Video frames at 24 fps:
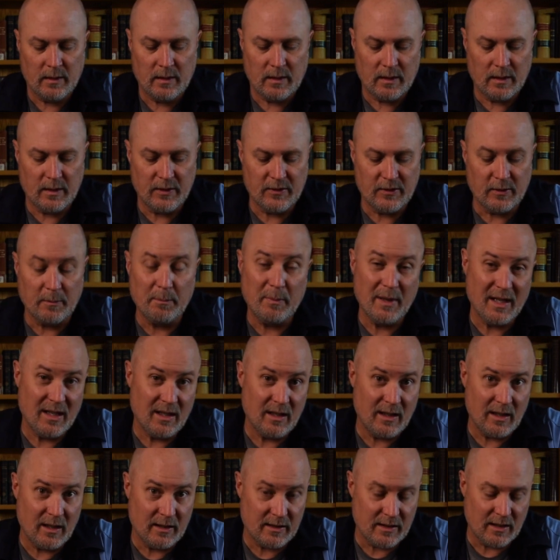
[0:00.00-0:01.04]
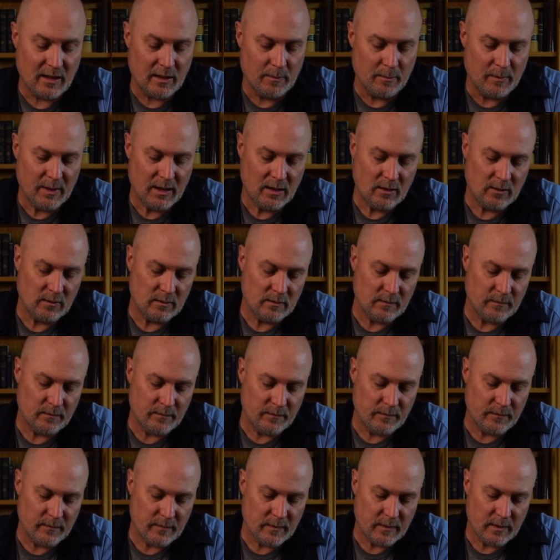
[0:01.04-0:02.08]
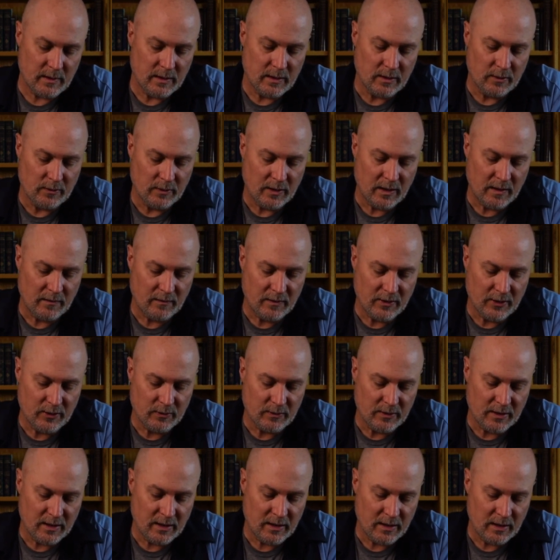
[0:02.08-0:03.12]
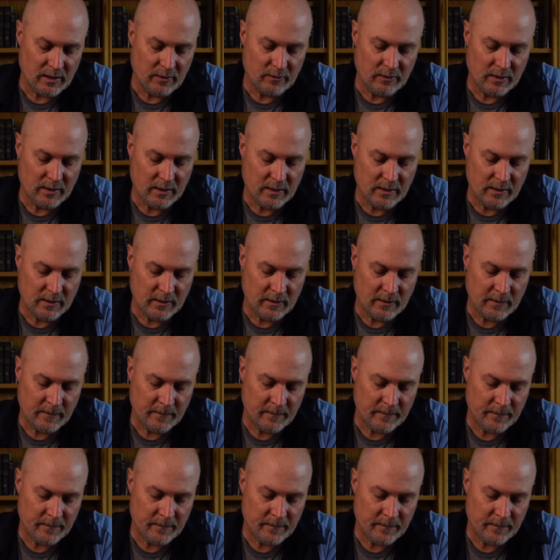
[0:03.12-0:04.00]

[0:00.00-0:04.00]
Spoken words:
It is a bayonet type mount, and you have this retaining ring here.